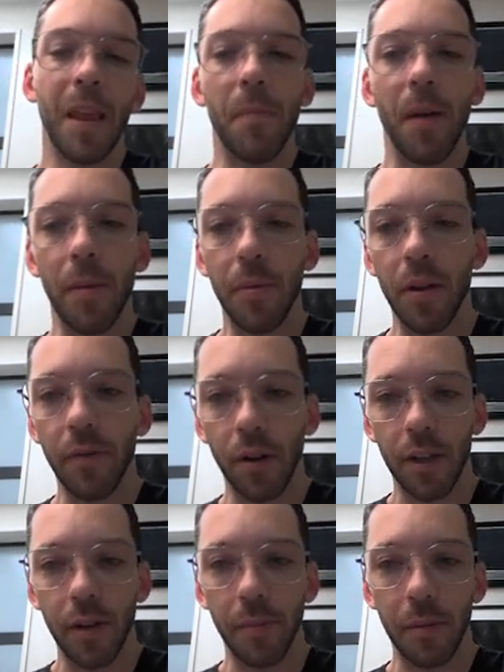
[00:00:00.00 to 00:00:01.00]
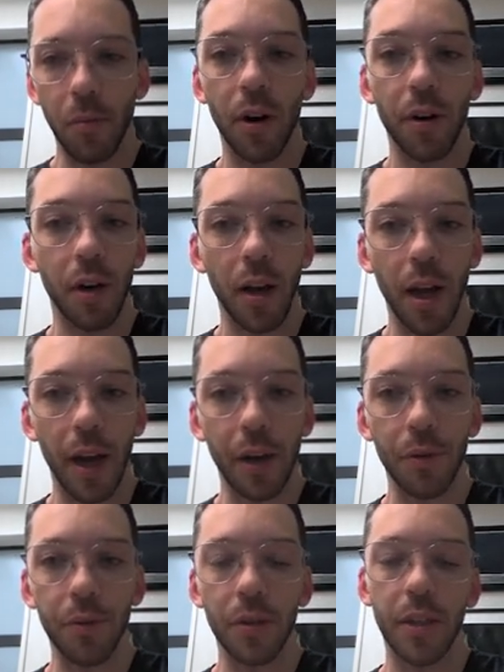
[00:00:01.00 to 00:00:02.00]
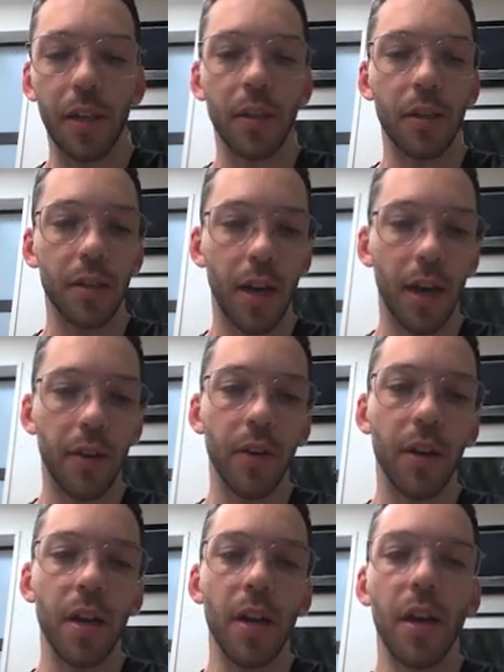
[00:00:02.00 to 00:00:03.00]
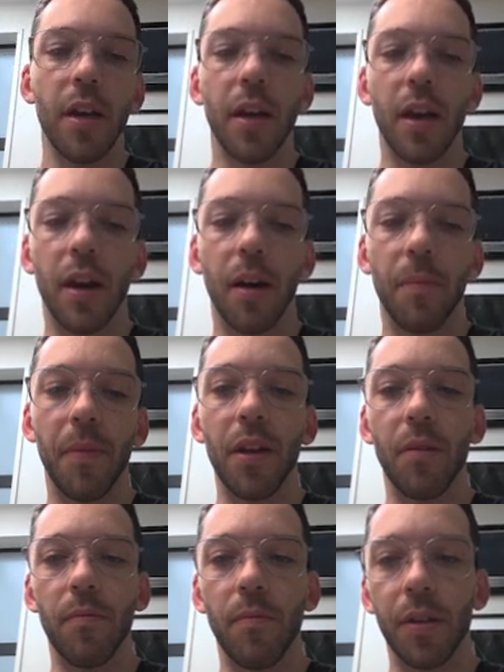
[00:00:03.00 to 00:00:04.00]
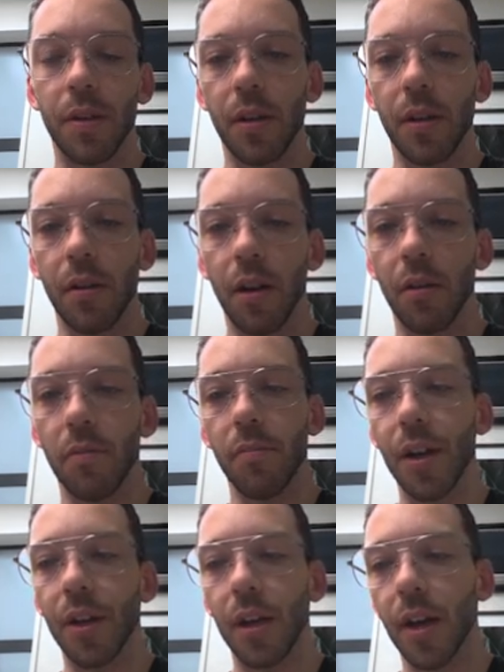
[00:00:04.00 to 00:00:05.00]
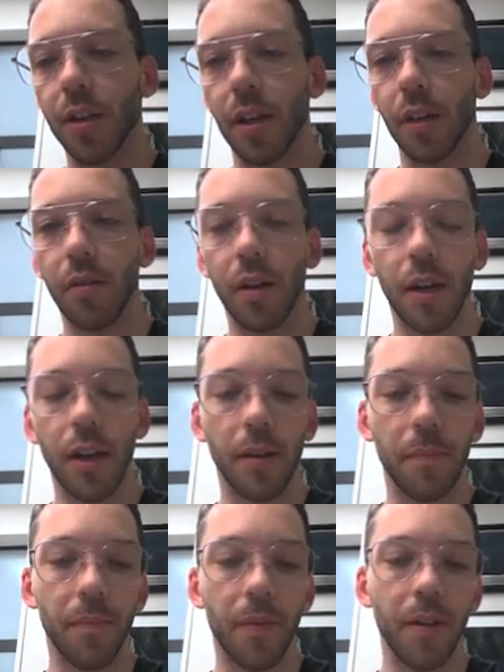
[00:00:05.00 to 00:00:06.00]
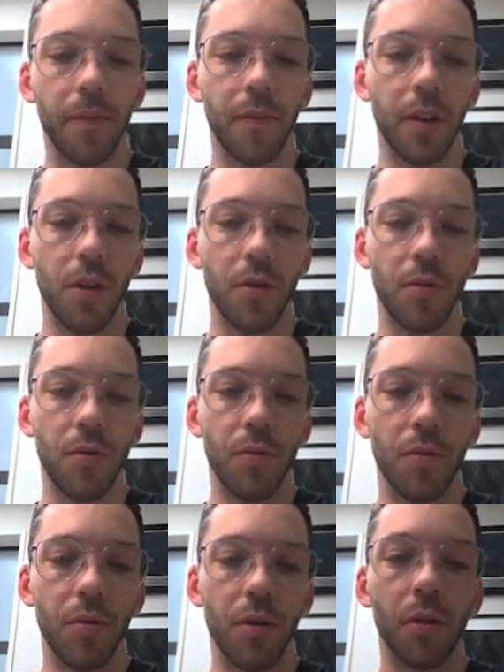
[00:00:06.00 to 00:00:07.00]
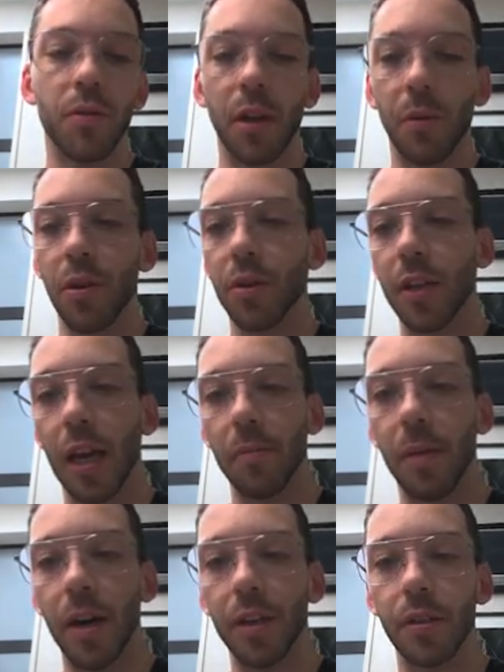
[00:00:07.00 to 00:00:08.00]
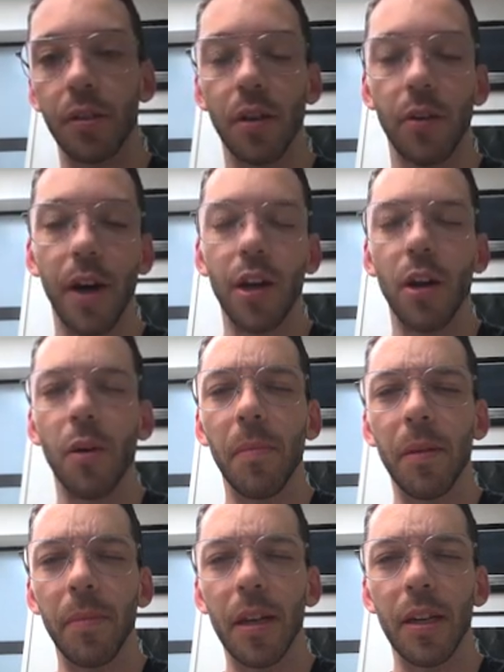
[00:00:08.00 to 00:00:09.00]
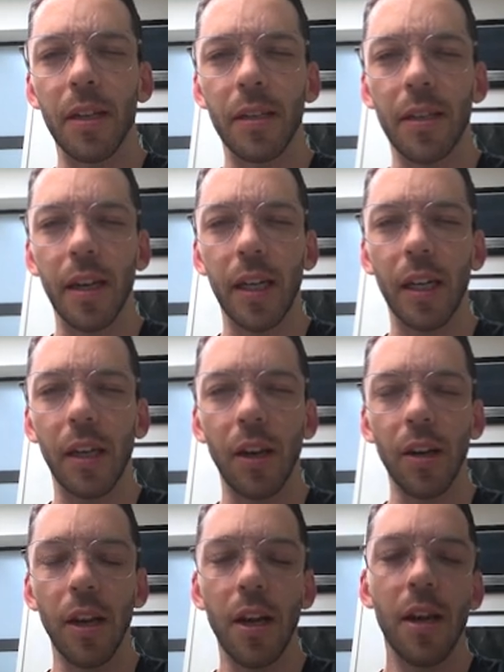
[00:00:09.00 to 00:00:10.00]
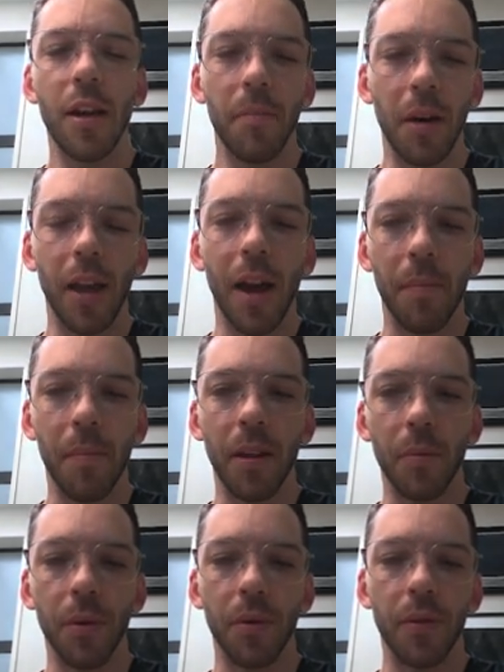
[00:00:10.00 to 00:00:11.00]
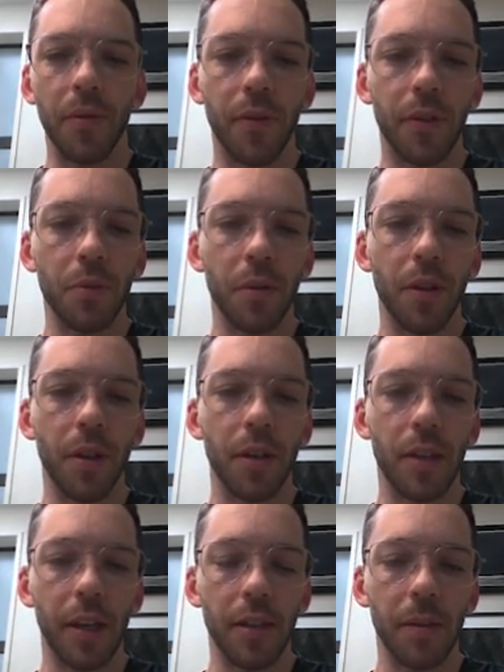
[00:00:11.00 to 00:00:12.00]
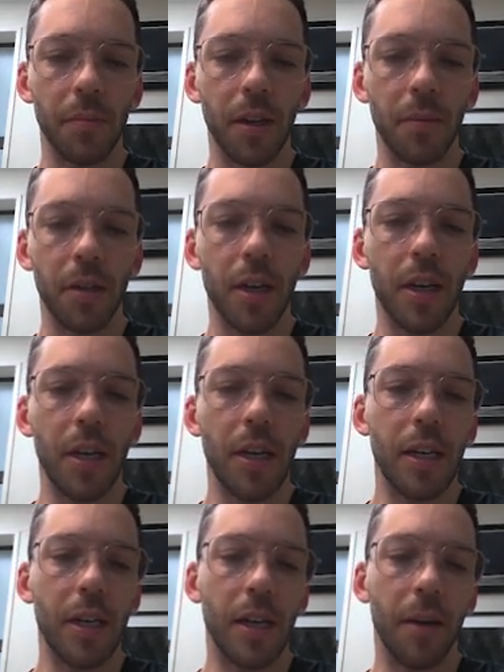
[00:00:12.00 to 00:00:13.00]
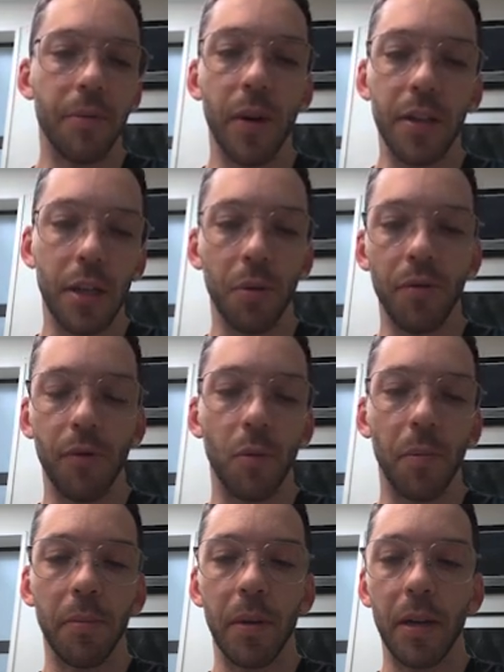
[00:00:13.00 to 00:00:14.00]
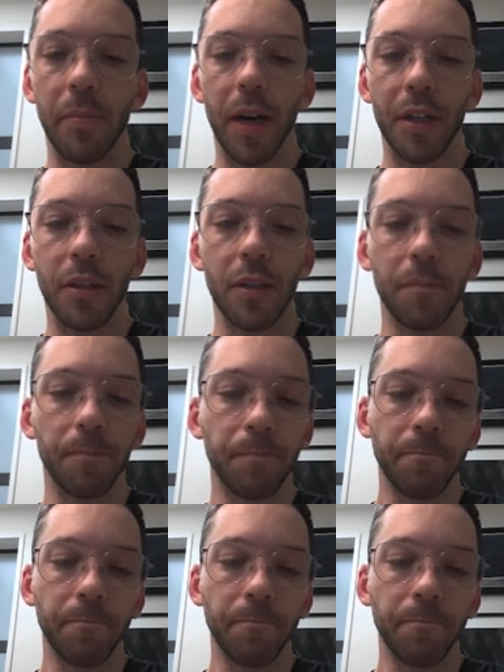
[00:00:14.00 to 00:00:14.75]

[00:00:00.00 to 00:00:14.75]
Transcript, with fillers: maybe you've got something more underlying it or just out to the side of it that you risk, undercutting if you don't stick with your standard margins. So I know a millimeter doesn't sound like a lot, but it can make the world of difference with these things sometimes. So I stick with 4 millimeter margins